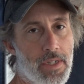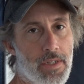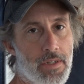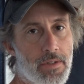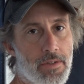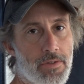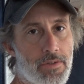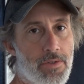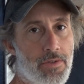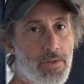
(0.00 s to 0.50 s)

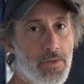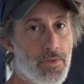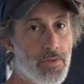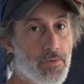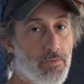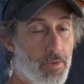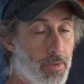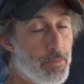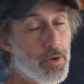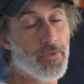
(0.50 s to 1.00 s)
is to
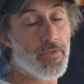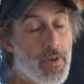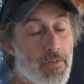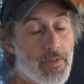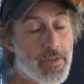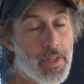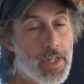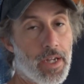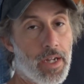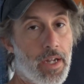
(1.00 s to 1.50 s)
remove
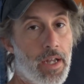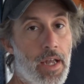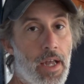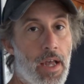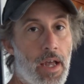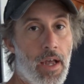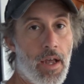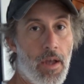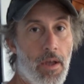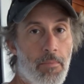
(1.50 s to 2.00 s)
everything.
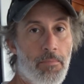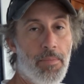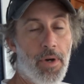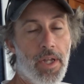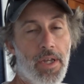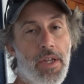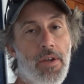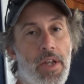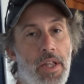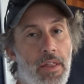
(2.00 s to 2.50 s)

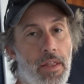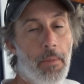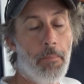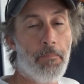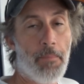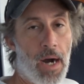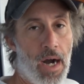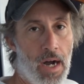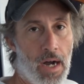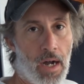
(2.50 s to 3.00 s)
But in the
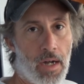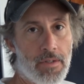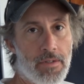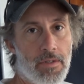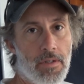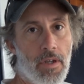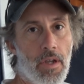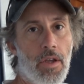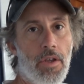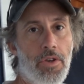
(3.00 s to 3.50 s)

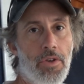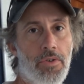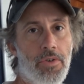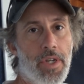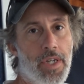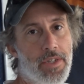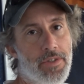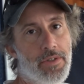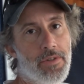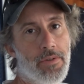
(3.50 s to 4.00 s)
box, you
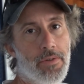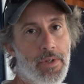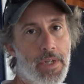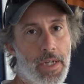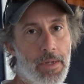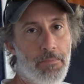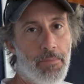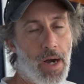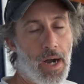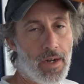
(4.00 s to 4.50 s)
need to
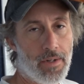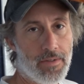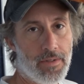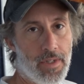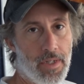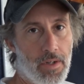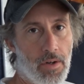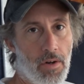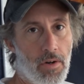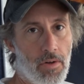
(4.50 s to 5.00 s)

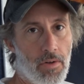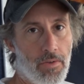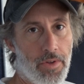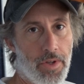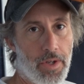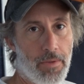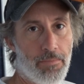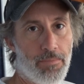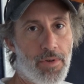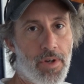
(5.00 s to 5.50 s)
epoxy all
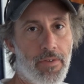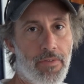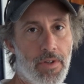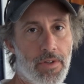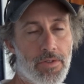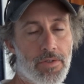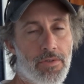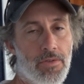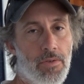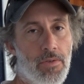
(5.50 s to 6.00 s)
the
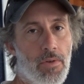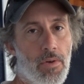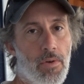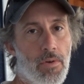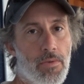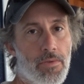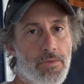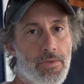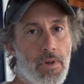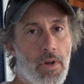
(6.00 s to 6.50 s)
previous screw
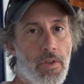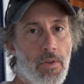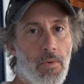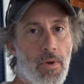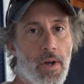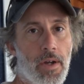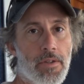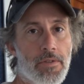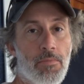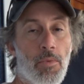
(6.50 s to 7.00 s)
holes.
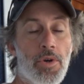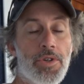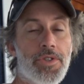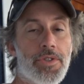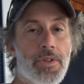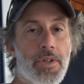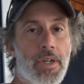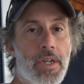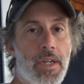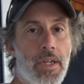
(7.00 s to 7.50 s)
Otherwise,
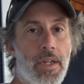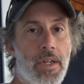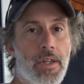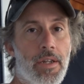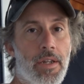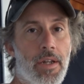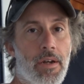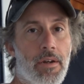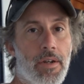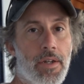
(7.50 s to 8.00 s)
moisture can get
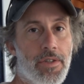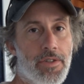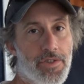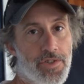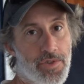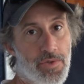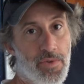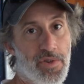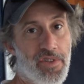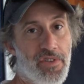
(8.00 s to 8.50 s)
in there and
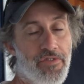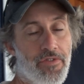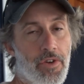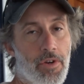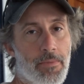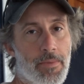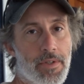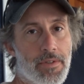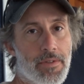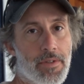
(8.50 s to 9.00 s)
destroy the
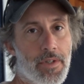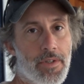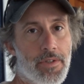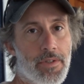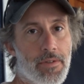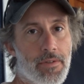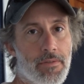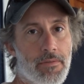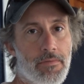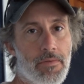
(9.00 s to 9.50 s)
foam
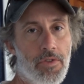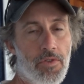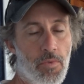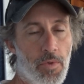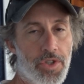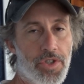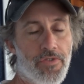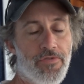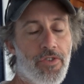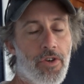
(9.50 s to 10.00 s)
insulation. Because
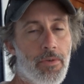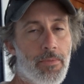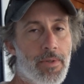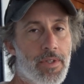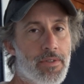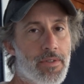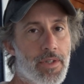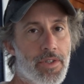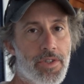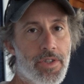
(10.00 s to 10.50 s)
once your foam
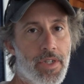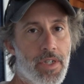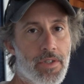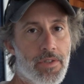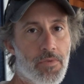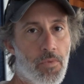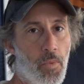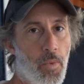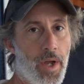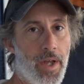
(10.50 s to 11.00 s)
insulation
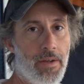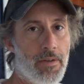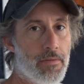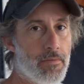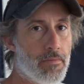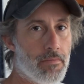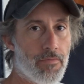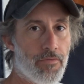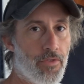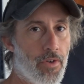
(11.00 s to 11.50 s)
gets wet
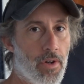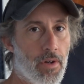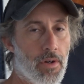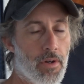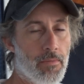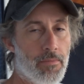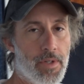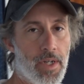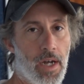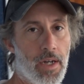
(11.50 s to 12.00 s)

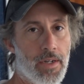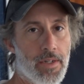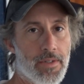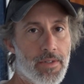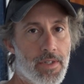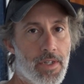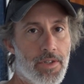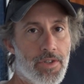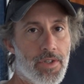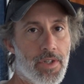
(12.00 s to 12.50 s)
from
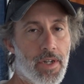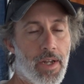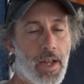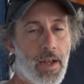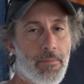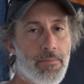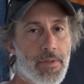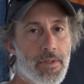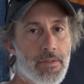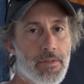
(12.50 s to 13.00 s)
condensation that
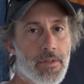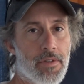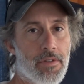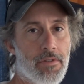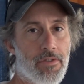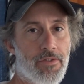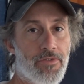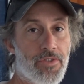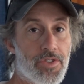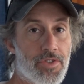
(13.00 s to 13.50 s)
happens in the
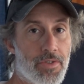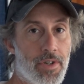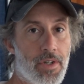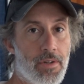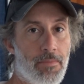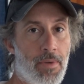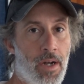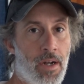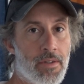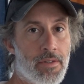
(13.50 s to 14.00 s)
refrigerator
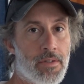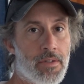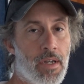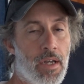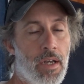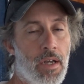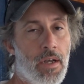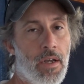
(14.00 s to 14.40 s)
box,